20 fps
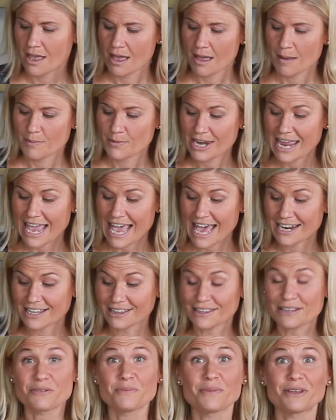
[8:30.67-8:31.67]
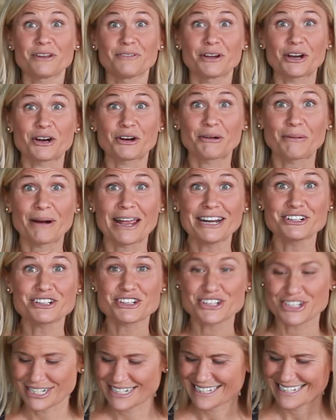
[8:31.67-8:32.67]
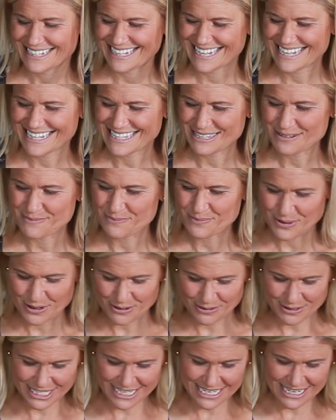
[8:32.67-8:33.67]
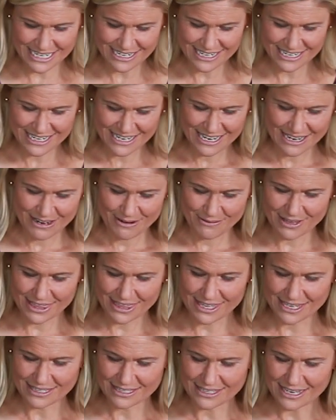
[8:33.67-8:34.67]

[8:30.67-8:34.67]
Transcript: I'm gonna add a little bit of a crunch and some protein with these